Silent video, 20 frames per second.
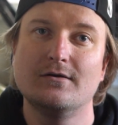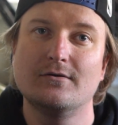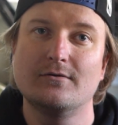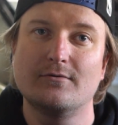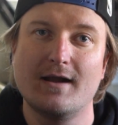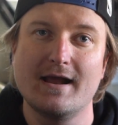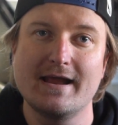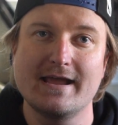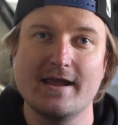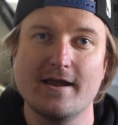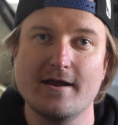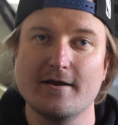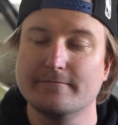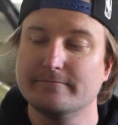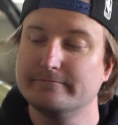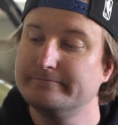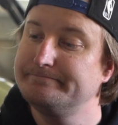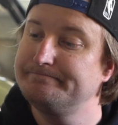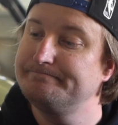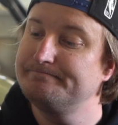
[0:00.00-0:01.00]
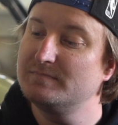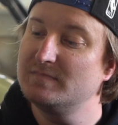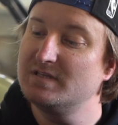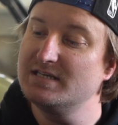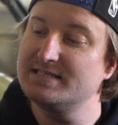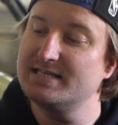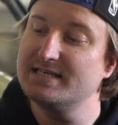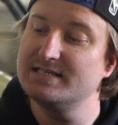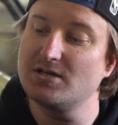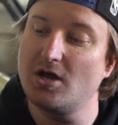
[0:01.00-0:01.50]
right here,
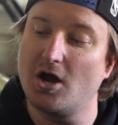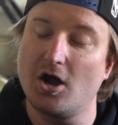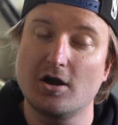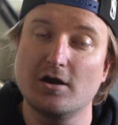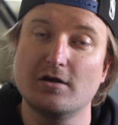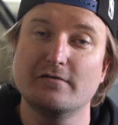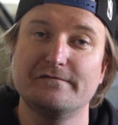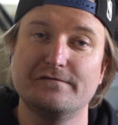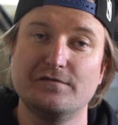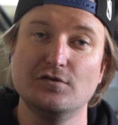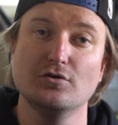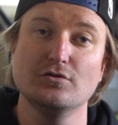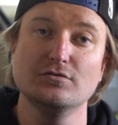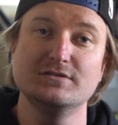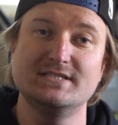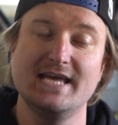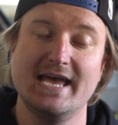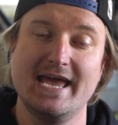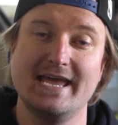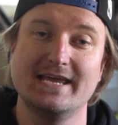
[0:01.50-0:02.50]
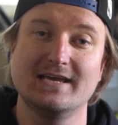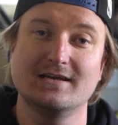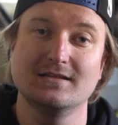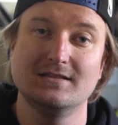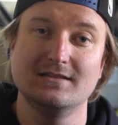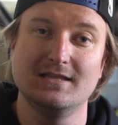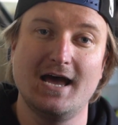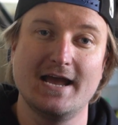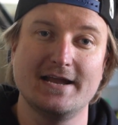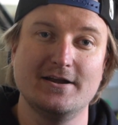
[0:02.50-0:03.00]
this is our fuel tank
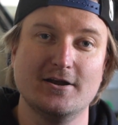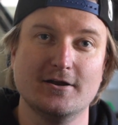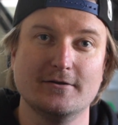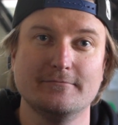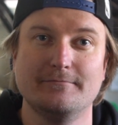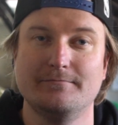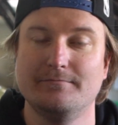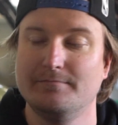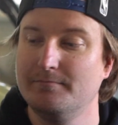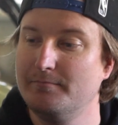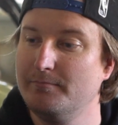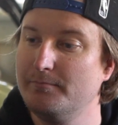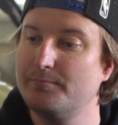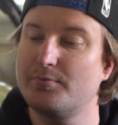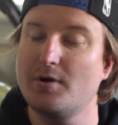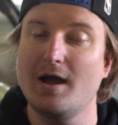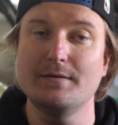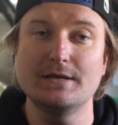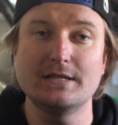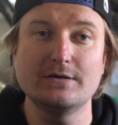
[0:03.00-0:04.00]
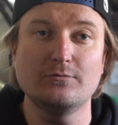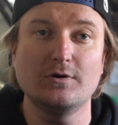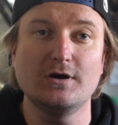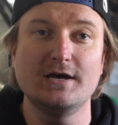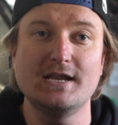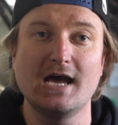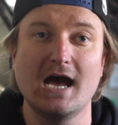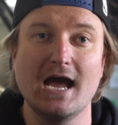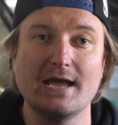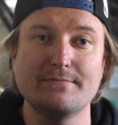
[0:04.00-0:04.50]
liner. Probably the
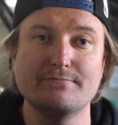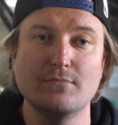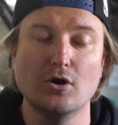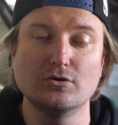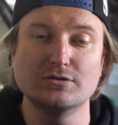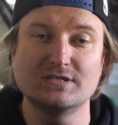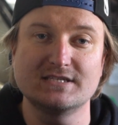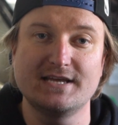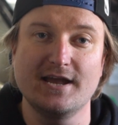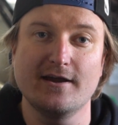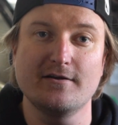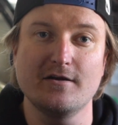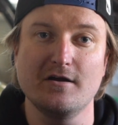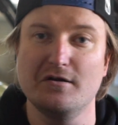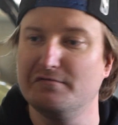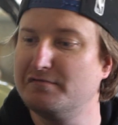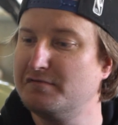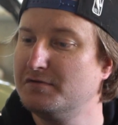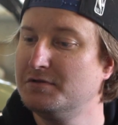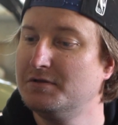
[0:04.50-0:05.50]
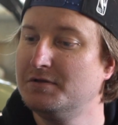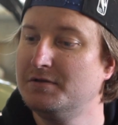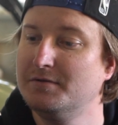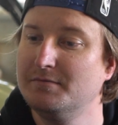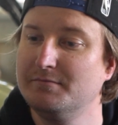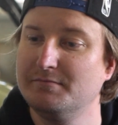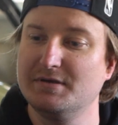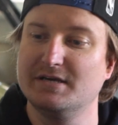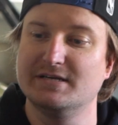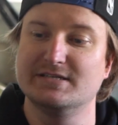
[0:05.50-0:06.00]
one I'm most scared of,
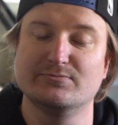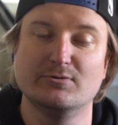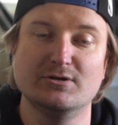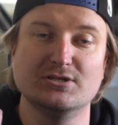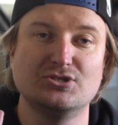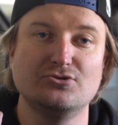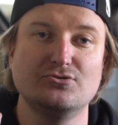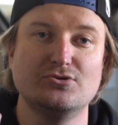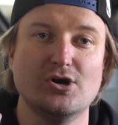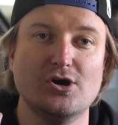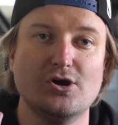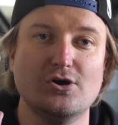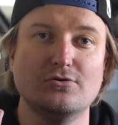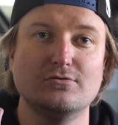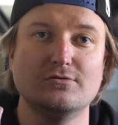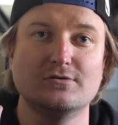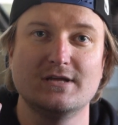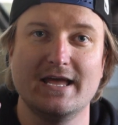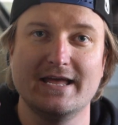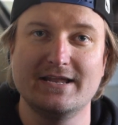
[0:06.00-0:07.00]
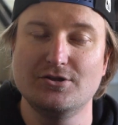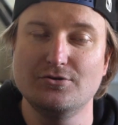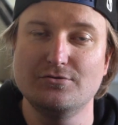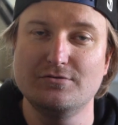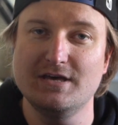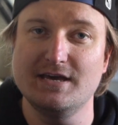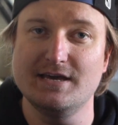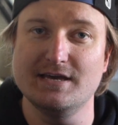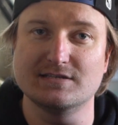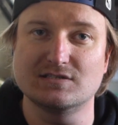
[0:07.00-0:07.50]
because once you go and do
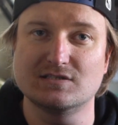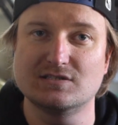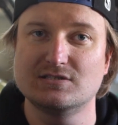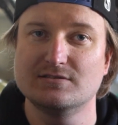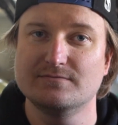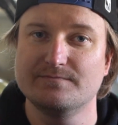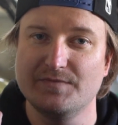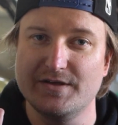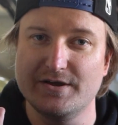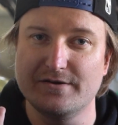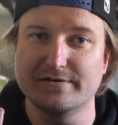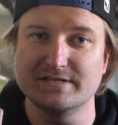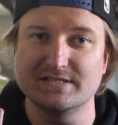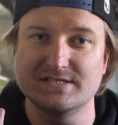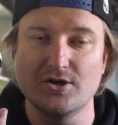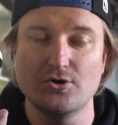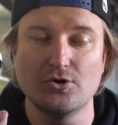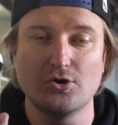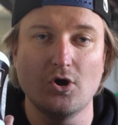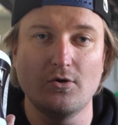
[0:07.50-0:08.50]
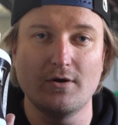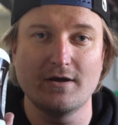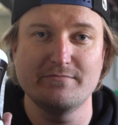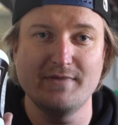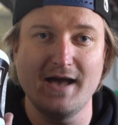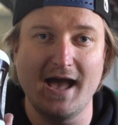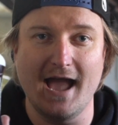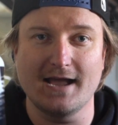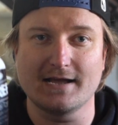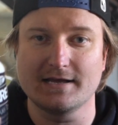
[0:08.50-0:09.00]
this, there is no going
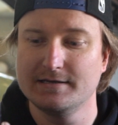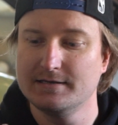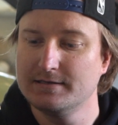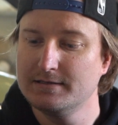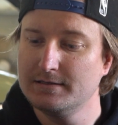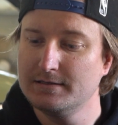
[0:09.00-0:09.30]
back.